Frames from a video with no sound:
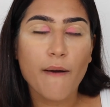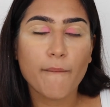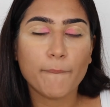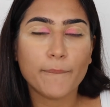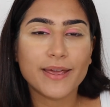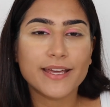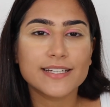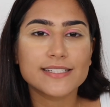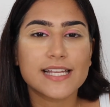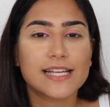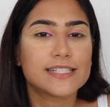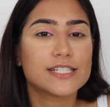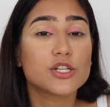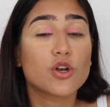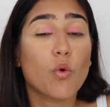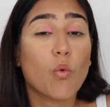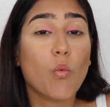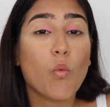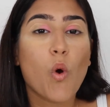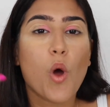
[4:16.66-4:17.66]
because I did
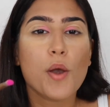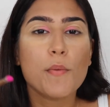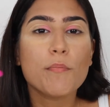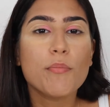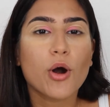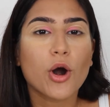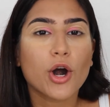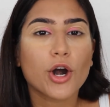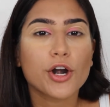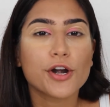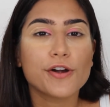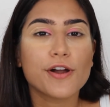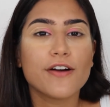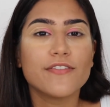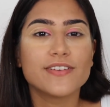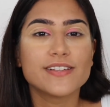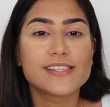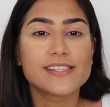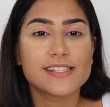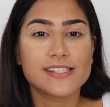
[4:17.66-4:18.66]
one part
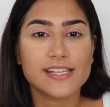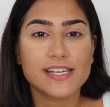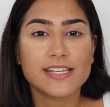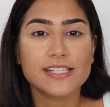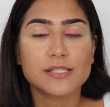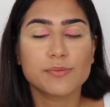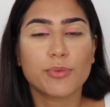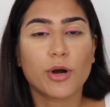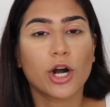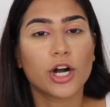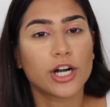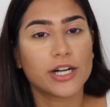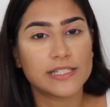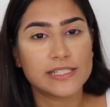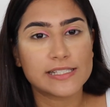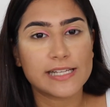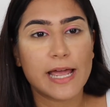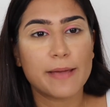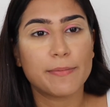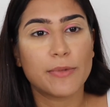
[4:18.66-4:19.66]
of a 6-part
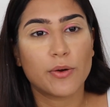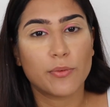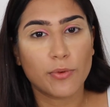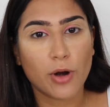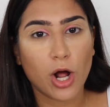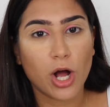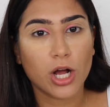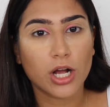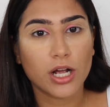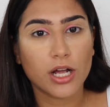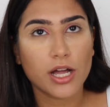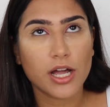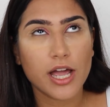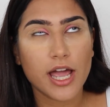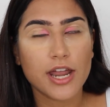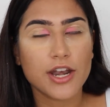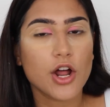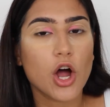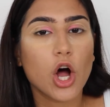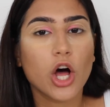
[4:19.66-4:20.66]
assignment wrong,
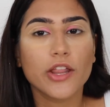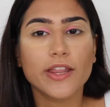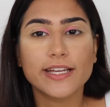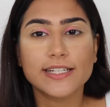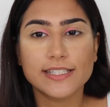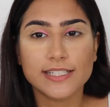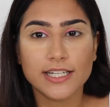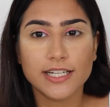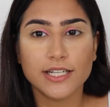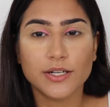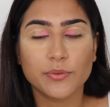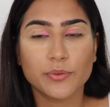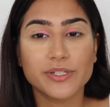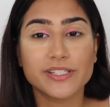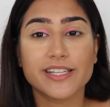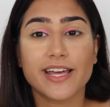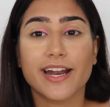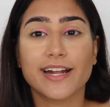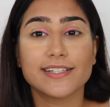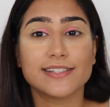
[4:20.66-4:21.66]
and all I did
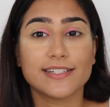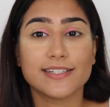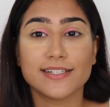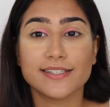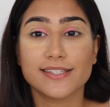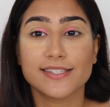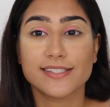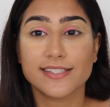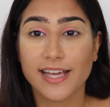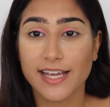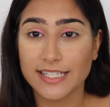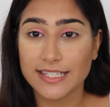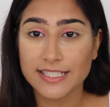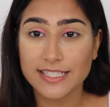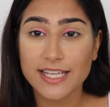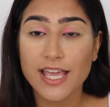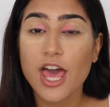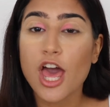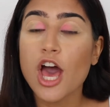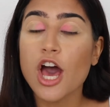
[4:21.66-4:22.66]
was that I didn't
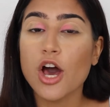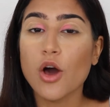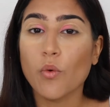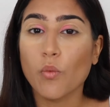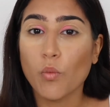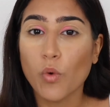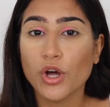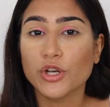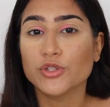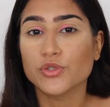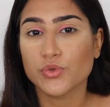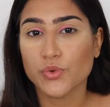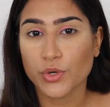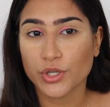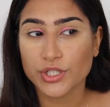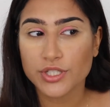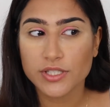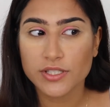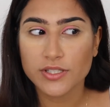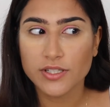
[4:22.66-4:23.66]
cite one
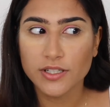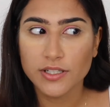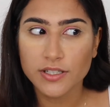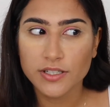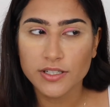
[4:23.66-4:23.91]
source.